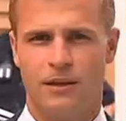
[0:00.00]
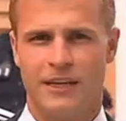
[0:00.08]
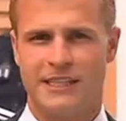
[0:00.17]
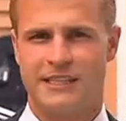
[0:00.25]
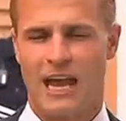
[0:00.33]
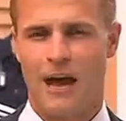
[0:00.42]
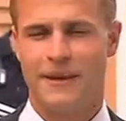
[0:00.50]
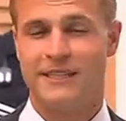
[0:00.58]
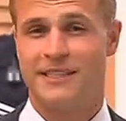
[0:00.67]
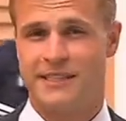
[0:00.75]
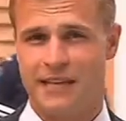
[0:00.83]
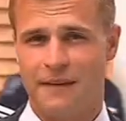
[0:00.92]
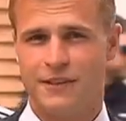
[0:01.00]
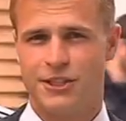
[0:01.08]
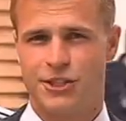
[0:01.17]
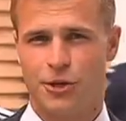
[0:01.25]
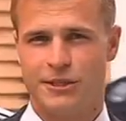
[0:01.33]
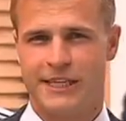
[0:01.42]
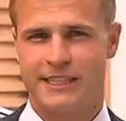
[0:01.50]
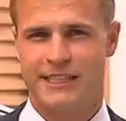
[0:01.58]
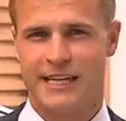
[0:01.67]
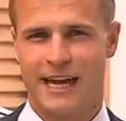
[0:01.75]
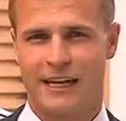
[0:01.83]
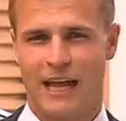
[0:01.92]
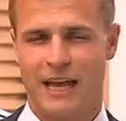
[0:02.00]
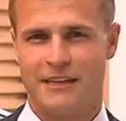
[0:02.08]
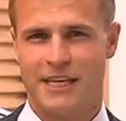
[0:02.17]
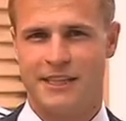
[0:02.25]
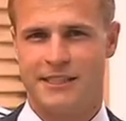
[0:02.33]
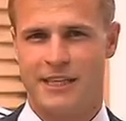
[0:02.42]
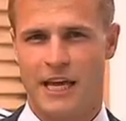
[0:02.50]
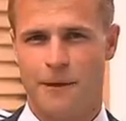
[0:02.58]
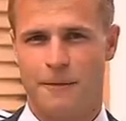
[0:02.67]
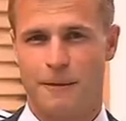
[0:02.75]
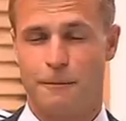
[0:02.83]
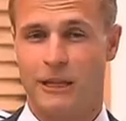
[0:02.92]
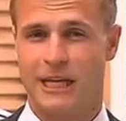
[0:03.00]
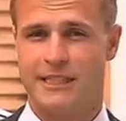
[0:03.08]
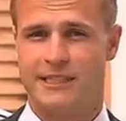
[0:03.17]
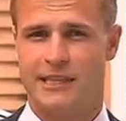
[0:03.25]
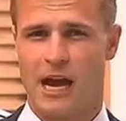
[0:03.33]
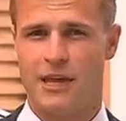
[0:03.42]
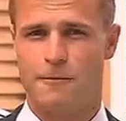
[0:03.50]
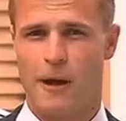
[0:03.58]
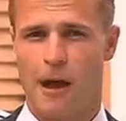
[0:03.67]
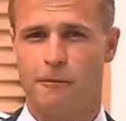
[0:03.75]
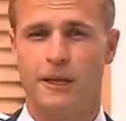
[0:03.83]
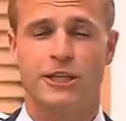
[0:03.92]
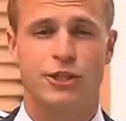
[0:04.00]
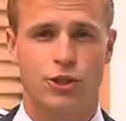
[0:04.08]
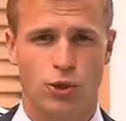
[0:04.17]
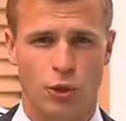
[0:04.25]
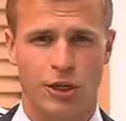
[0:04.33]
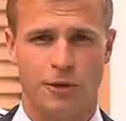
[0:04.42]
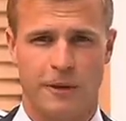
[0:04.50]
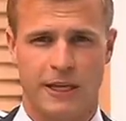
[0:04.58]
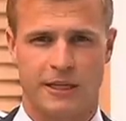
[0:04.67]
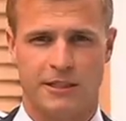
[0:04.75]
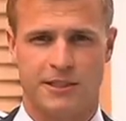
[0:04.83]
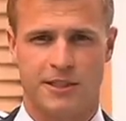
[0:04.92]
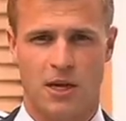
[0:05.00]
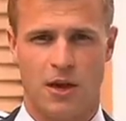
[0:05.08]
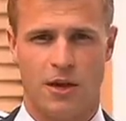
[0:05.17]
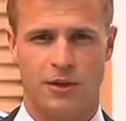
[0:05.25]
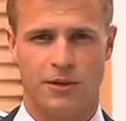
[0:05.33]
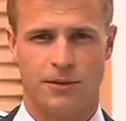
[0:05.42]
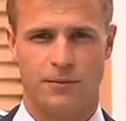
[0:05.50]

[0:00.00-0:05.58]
There's now been seven shootings in Adelaide this year, but police say the public shouldn't be concerned.